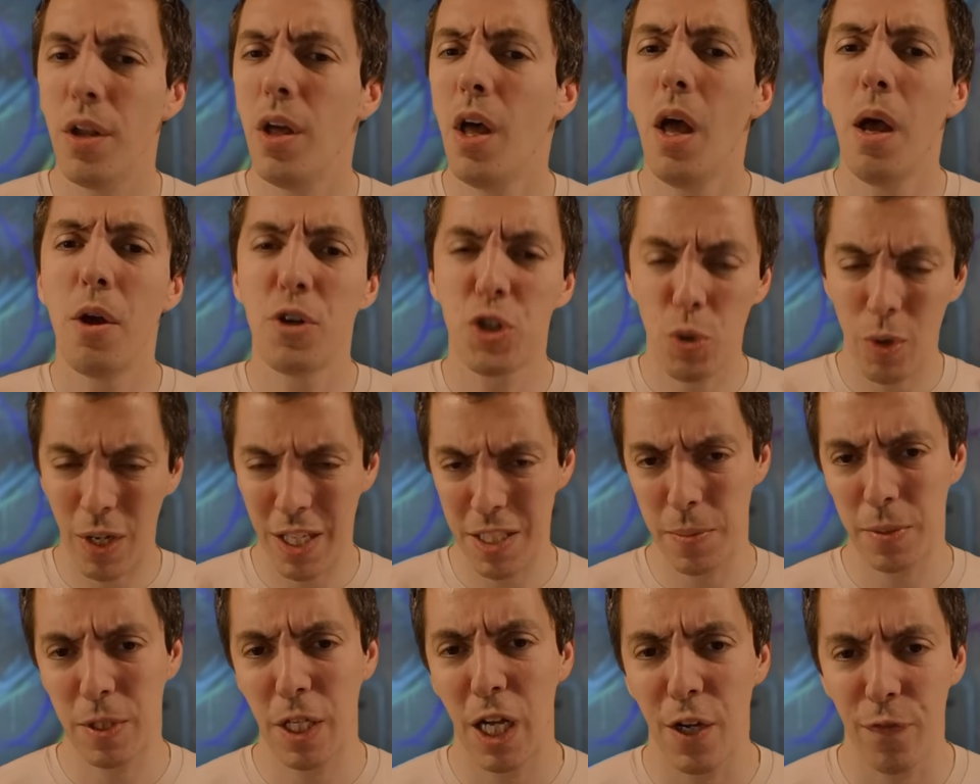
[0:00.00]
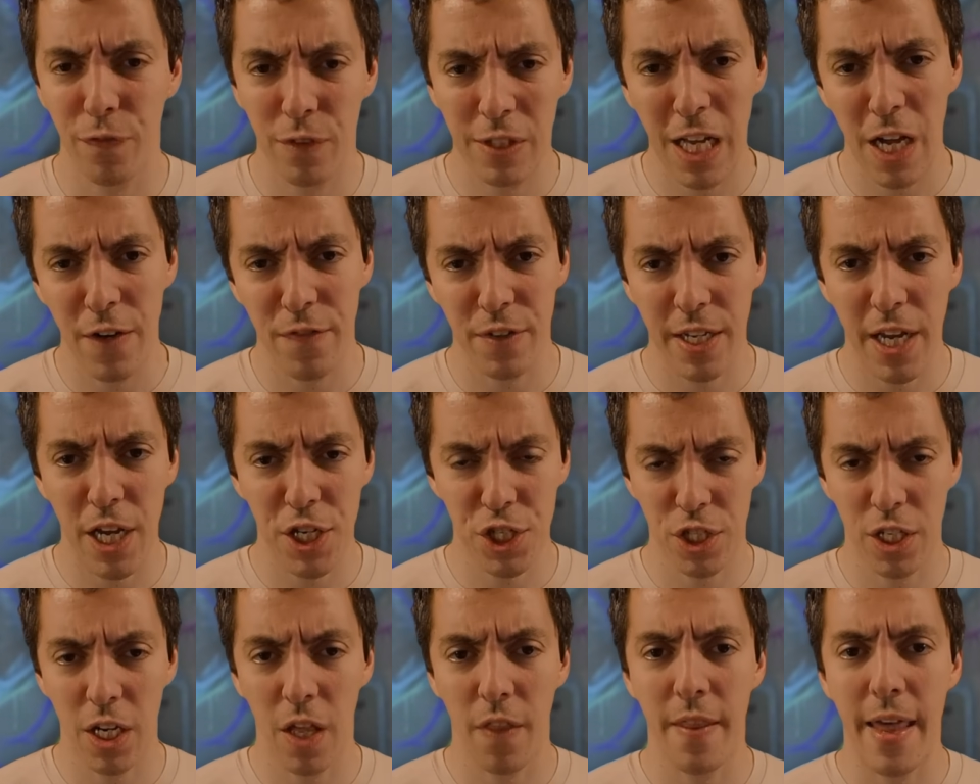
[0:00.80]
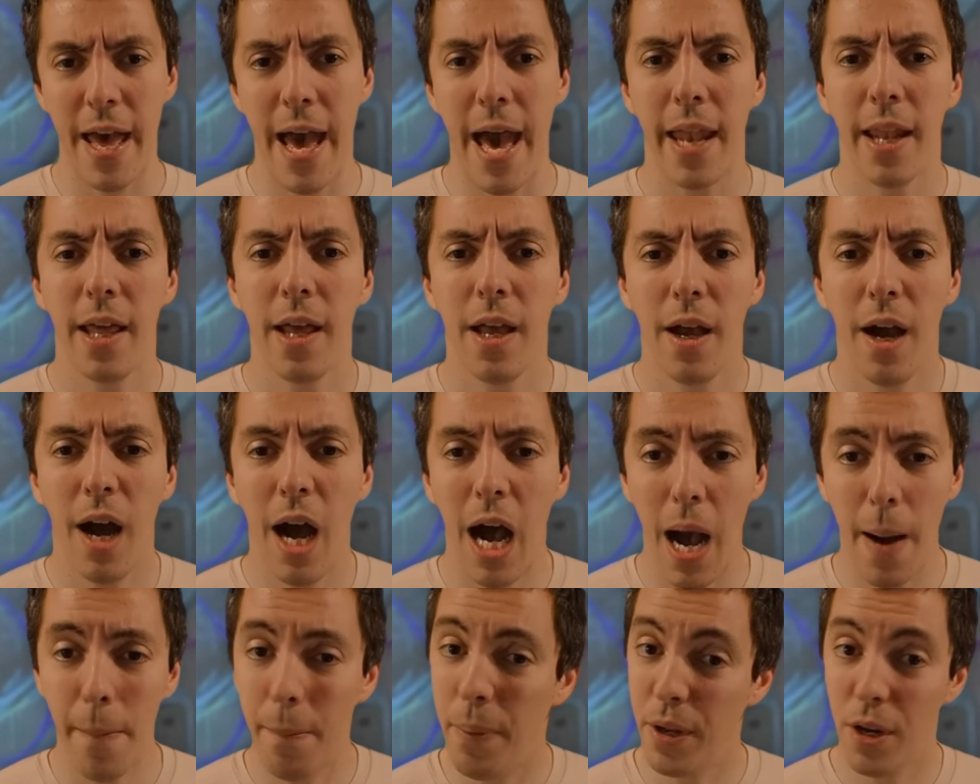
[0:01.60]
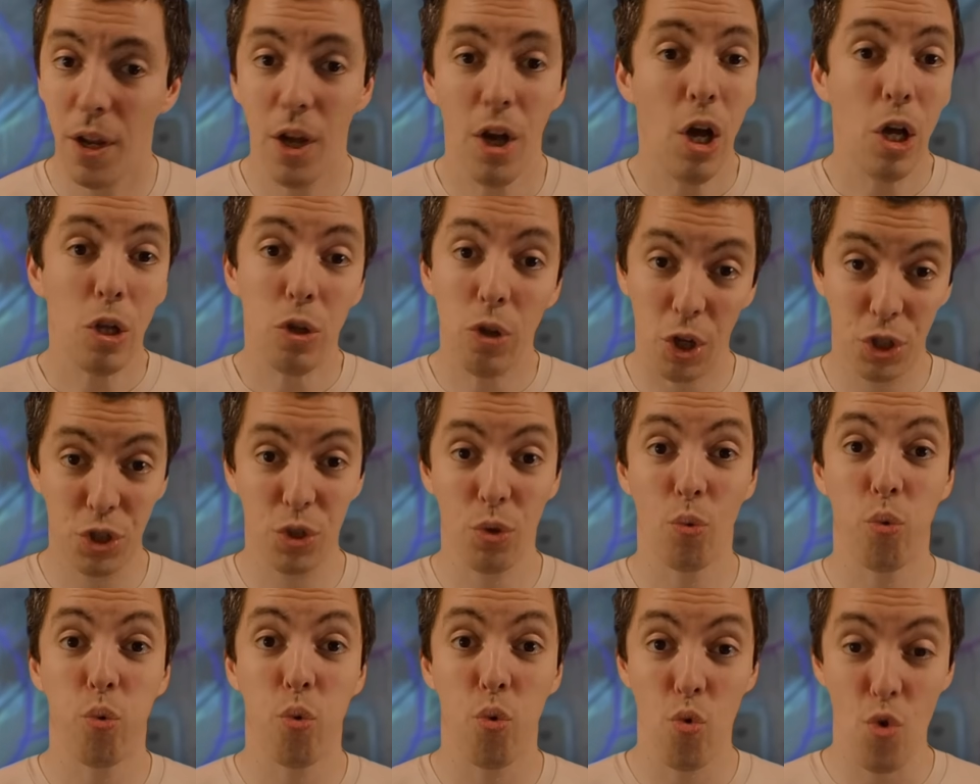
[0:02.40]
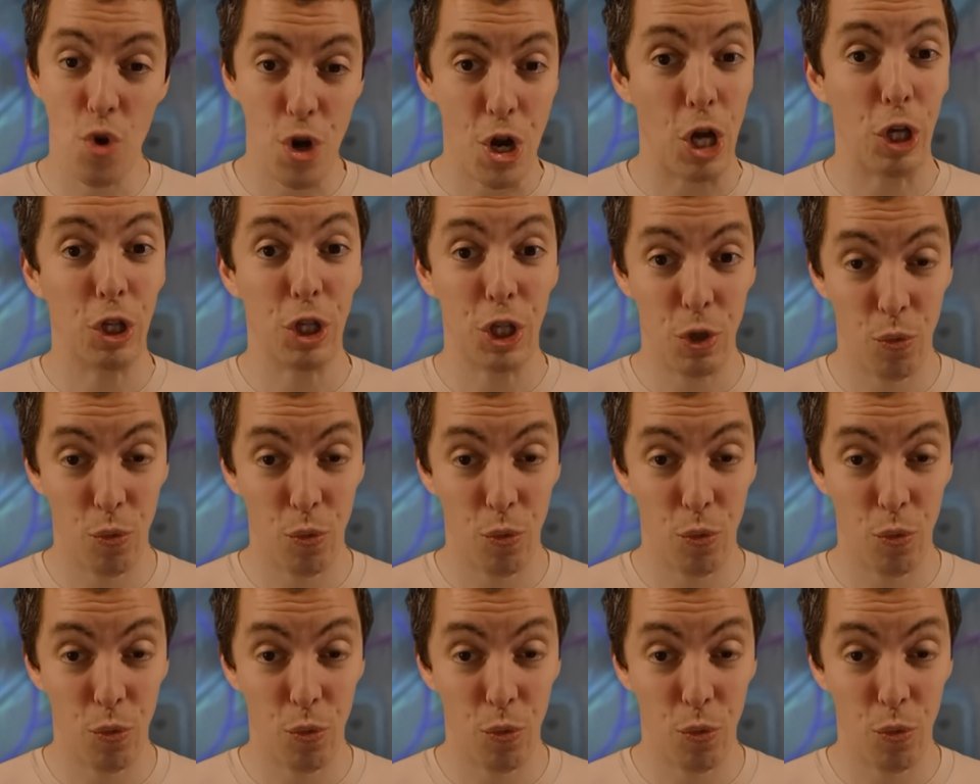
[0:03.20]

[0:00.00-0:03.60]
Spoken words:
Sure, we'll get some clarification on that. But looks really,